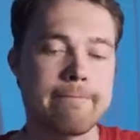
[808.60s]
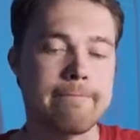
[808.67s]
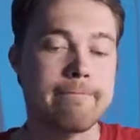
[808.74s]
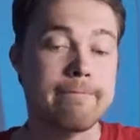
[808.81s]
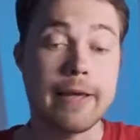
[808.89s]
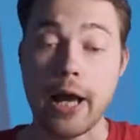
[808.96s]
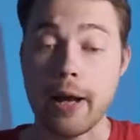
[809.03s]

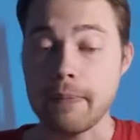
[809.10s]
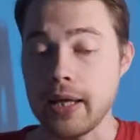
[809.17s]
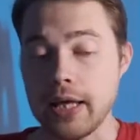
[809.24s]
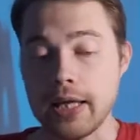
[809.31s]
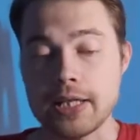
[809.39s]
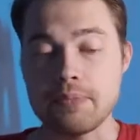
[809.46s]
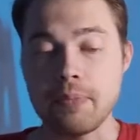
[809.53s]
Yeah,
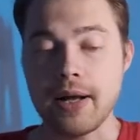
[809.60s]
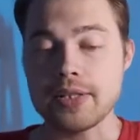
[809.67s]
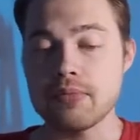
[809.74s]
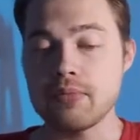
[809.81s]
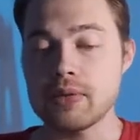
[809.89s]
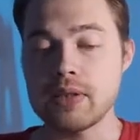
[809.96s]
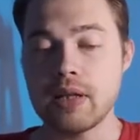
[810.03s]
it's
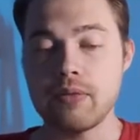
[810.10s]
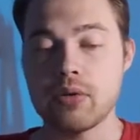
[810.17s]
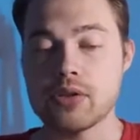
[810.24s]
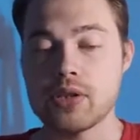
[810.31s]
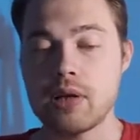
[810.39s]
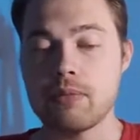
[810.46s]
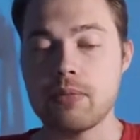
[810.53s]
possible that, for
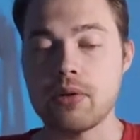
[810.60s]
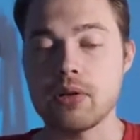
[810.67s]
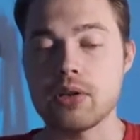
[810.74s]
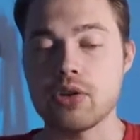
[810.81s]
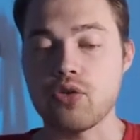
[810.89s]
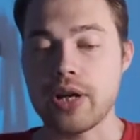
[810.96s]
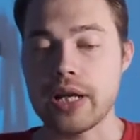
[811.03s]
example,
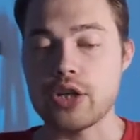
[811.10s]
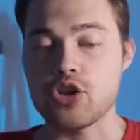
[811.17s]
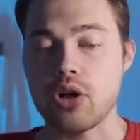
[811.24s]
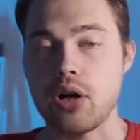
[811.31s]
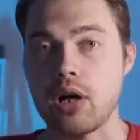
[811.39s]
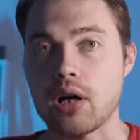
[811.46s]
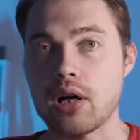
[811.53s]
the range
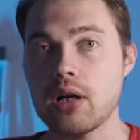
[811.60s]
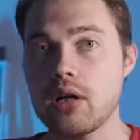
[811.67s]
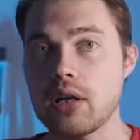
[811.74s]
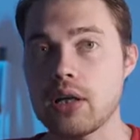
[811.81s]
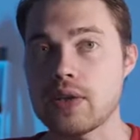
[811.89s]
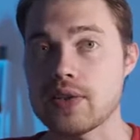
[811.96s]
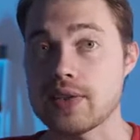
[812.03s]
R
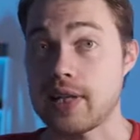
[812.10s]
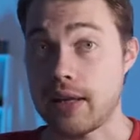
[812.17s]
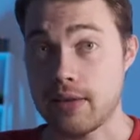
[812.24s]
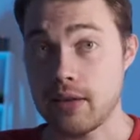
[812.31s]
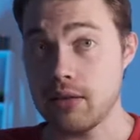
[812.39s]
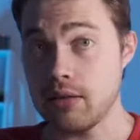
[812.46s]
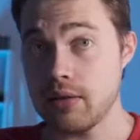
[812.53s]
is
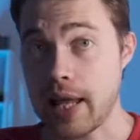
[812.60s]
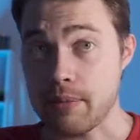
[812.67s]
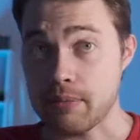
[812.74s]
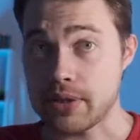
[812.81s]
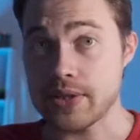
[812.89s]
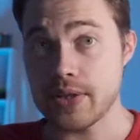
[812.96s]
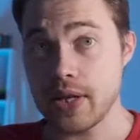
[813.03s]
nothing,
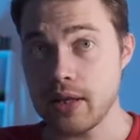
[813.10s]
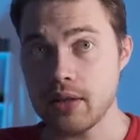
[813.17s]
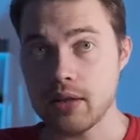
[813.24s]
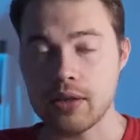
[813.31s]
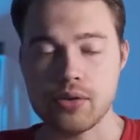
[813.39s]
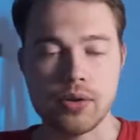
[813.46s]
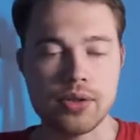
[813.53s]
empty set.
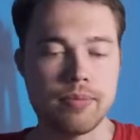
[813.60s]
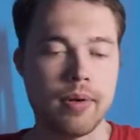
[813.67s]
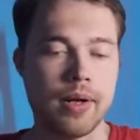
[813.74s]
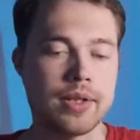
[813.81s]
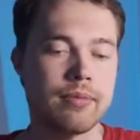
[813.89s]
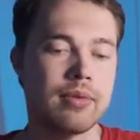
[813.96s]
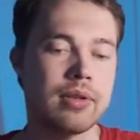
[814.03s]
It's also
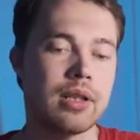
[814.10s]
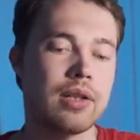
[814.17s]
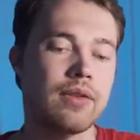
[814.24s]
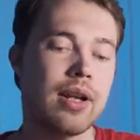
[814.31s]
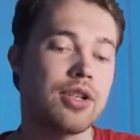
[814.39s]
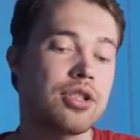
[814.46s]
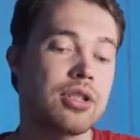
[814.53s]
possible that the
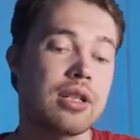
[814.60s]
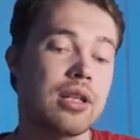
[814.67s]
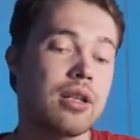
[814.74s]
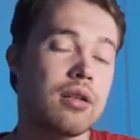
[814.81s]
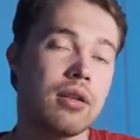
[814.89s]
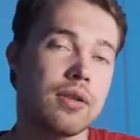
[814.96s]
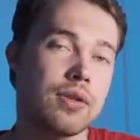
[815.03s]
range
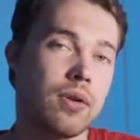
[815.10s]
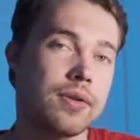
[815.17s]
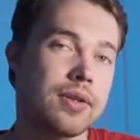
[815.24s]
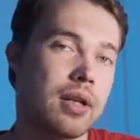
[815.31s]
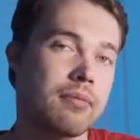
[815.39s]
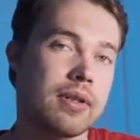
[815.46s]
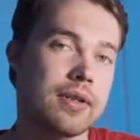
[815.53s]
D is also
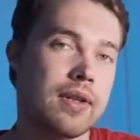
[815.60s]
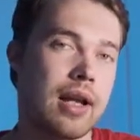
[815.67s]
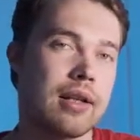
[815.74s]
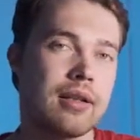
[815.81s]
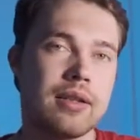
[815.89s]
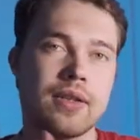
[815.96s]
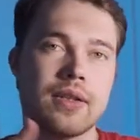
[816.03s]
empty set.
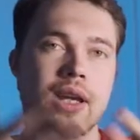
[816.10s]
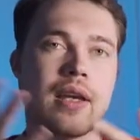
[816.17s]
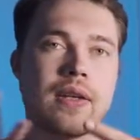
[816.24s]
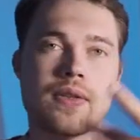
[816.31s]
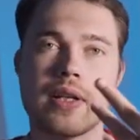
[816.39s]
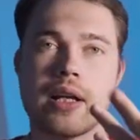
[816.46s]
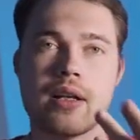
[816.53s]
In this
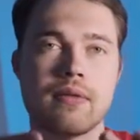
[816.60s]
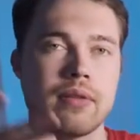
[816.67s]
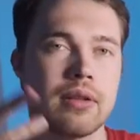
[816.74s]
case, kind of